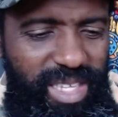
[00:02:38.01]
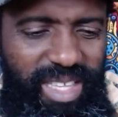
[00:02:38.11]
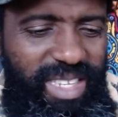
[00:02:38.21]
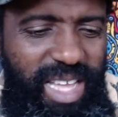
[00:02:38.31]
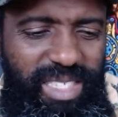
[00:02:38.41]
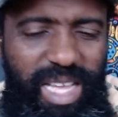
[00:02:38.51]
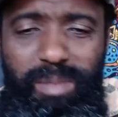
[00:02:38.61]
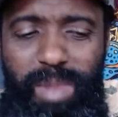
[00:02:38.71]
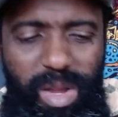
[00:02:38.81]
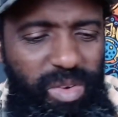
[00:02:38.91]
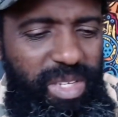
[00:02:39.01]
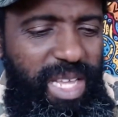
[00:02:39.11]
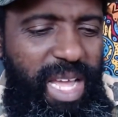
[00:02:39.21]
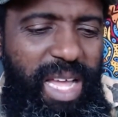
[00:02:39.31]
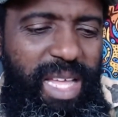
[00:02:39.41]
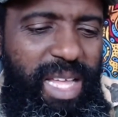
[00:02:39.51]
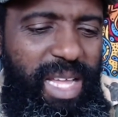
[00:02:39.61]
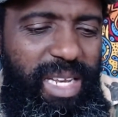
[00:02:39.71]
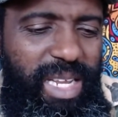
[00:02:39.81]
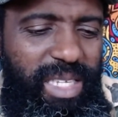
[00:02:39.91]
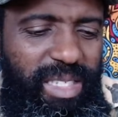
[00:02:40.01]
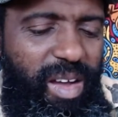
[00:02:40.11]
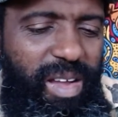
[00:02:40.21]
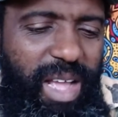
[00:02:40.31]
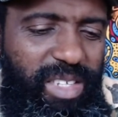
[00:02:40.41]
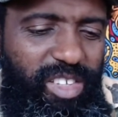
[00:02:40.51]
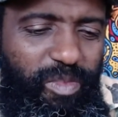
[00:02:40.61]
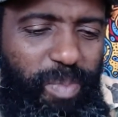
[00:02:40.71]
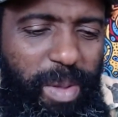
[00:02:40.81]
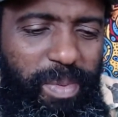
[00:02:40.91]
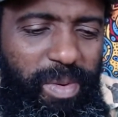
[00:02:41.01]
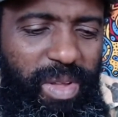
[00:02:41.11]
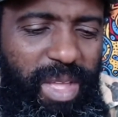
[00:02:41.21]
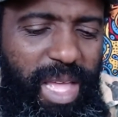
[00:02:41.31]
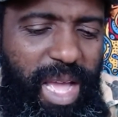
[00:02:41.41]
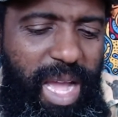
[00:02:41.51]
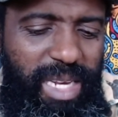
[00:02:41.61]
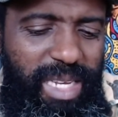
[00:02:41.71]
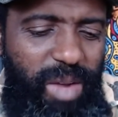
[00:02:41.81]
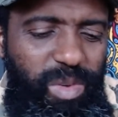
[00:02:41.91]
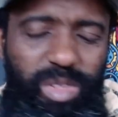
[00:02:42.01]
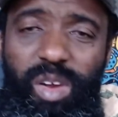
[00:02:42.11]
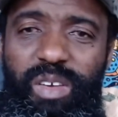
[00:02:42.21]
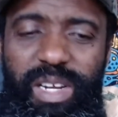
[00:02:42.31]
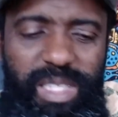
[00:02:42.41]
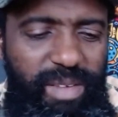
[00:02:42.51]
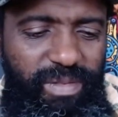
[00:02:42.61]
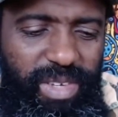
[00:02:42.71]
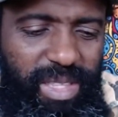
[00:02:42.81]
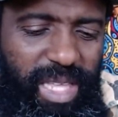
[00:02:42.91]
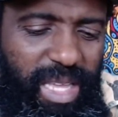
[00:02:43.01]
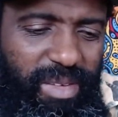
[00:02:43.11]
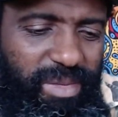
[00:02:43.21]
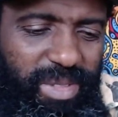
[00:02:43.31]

There's Agbero there, there's all kinds of people, and we tolerate everything.